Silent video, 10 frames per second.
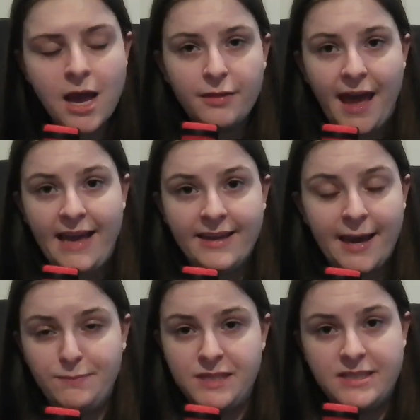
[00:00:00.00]
they
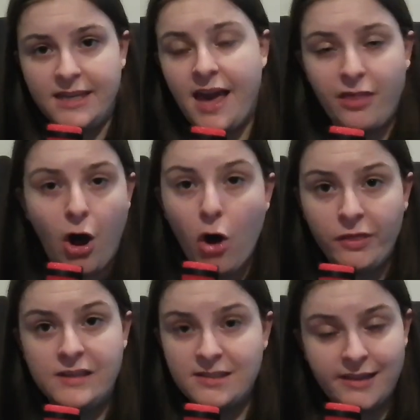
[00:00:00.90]
kept it together on
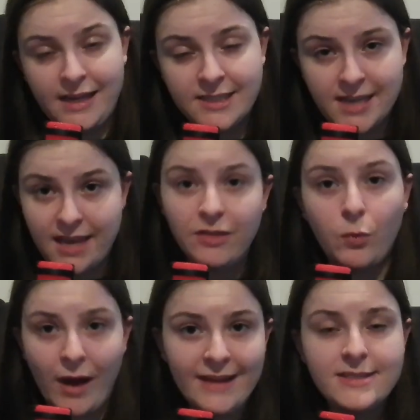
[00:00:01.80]
the slicks in the
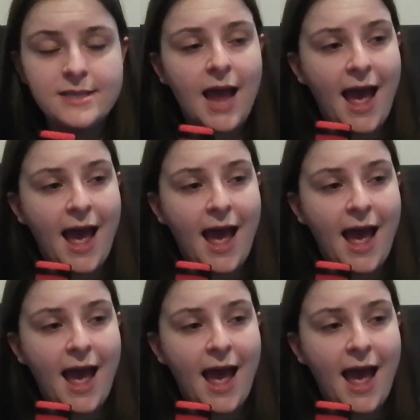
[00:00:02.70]
wet,